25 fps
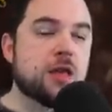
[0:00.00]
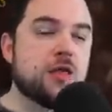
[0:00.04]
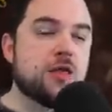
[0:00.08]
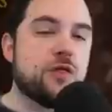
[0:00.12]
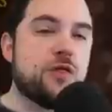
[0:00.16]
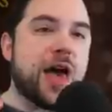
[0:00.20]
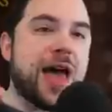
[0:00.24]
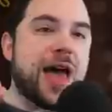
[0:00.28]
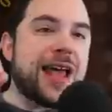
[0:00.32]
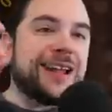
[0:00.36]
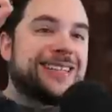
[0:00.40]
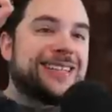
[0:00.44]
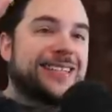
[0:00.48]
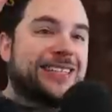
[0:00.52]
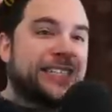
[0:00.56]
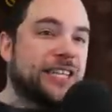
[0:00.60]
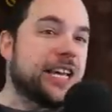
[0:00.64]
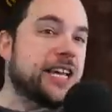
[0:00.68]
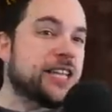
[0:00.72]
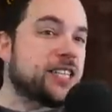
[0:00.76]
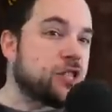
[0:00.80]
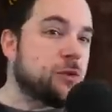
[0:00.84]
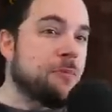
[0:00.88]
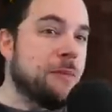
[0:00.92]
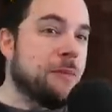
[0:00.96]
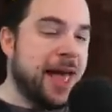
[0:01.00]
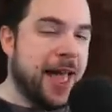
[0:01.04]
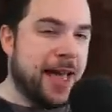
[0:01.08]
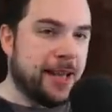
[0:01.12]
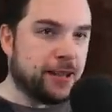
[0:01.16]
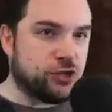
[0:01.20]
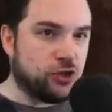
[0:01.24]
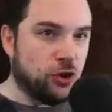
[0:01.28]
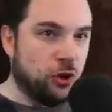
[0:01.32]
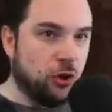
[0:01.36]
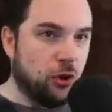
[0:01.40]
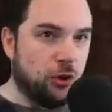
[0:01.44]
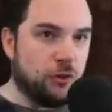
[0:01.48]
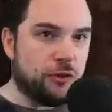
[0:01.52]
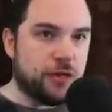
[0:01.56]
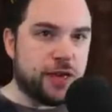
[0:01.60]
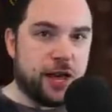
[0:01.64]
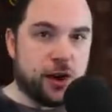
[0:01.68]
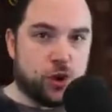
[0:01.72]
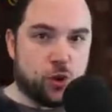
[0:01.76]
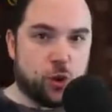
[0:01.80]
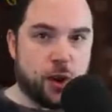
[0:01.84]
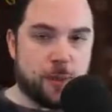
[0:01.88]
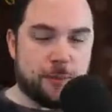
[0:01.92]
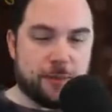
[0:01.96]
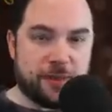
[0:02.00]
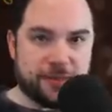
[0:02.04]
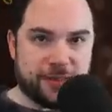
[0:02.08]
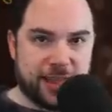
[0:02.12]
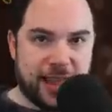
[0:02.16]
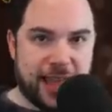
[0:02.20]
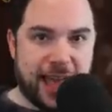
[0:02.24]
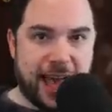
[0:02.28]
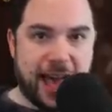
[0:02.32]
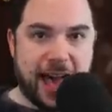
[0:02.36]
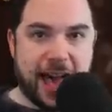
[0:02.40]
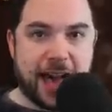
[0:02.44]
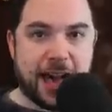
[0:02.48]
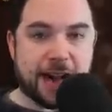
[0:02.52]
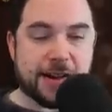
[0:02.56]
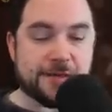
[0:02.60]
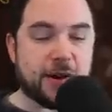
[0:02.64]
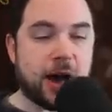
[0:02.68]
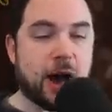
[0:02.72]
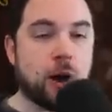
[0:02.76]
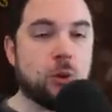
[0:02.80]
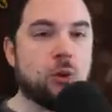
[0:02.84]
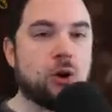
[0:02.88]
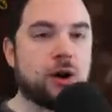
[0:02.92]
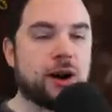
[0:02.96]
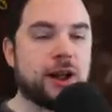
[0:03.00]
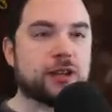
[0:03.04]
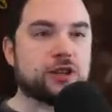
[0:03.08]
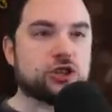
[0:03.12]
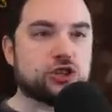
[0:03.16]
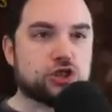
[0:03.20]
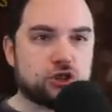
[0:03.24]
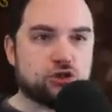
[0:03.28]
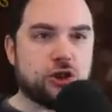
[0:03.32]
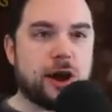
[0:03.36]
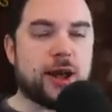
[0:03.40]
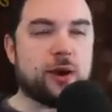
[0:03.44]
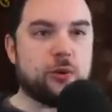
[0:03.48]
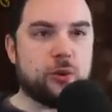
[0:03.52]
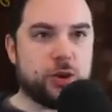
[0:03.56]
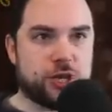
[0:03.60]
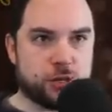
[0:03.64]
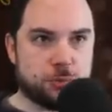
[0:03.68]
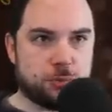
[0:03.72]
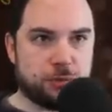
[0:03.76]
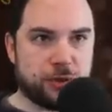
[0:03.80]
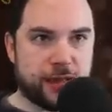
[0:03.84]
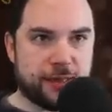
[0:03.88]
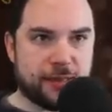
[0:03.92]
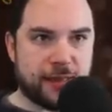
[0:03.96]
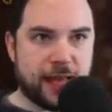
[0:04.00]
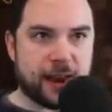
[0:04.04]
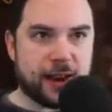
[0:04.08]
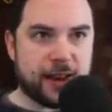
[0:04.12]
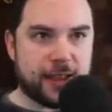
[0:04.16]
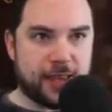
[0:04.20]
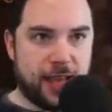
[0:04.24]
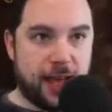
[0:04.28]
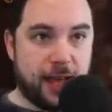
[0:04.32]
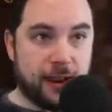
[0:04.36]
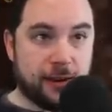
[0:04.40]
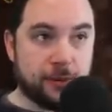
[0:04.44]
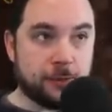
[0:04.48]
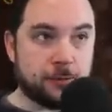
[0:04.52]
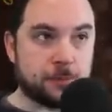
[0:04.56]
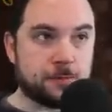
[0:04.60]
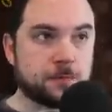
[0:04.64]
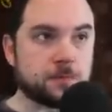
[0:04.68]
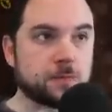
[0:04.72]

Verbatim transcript: than dismantle the equipment they have. I want to try to explain that again.